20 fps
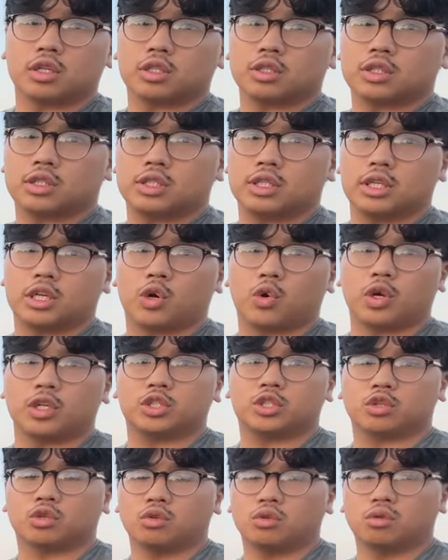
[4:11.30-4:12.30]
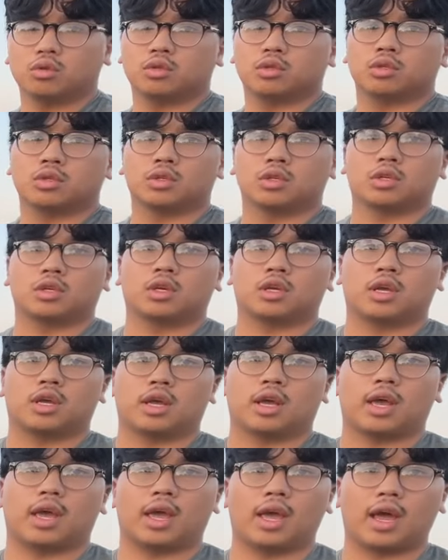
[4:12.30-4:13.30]
sequential,
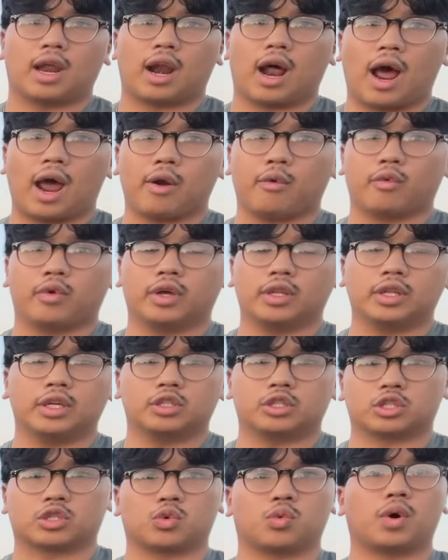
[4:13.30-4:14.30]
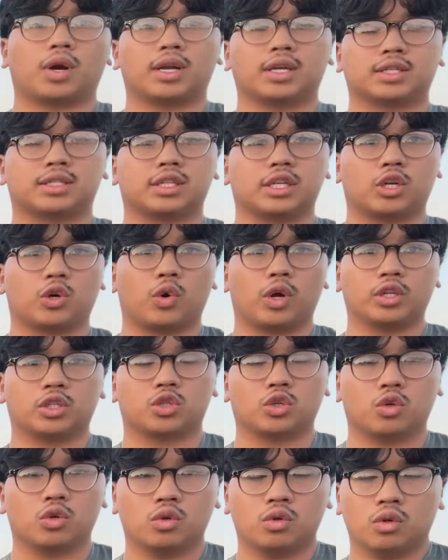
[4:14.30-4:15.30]
and I really just wanted
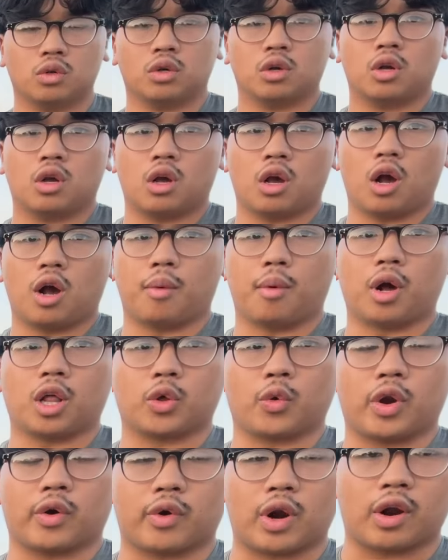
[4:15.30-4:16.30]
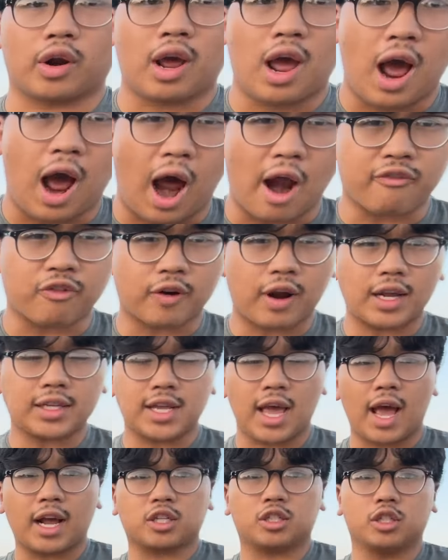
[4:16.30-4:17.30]
sequential um, all the way around. I forgot
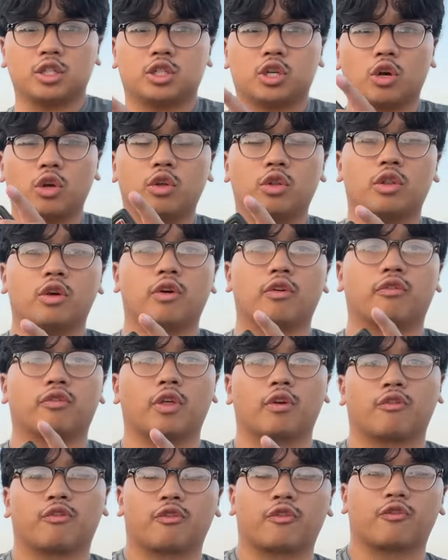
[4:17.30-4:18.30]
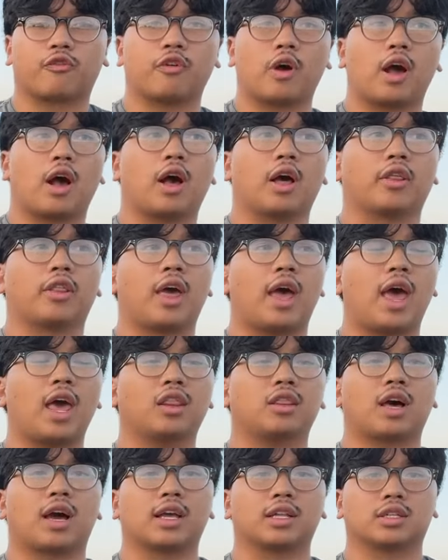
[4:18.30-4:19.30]
to actually show you the the, uh, the
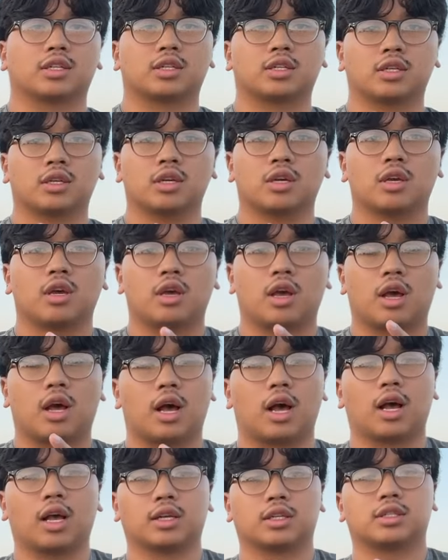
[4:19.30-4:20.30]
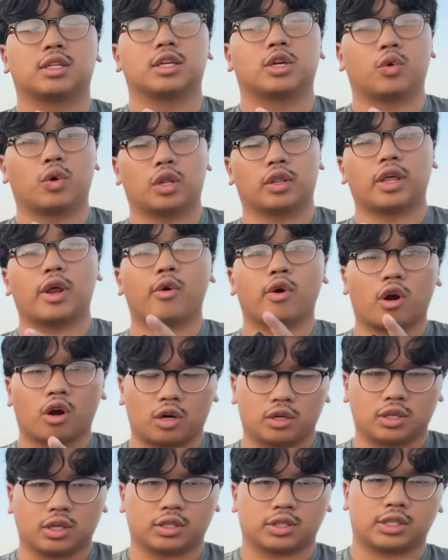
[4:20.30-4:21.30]
headlights. Uh, they were
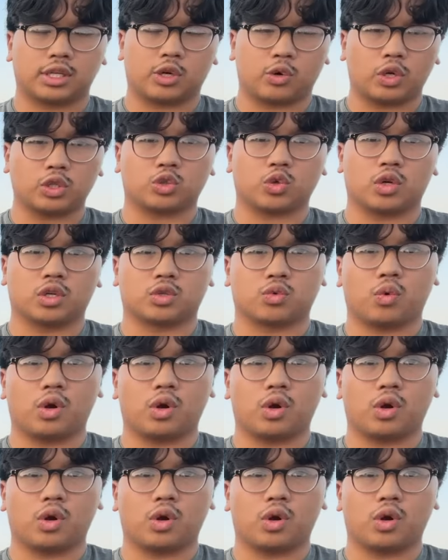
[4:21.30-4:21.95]
uh, sequential as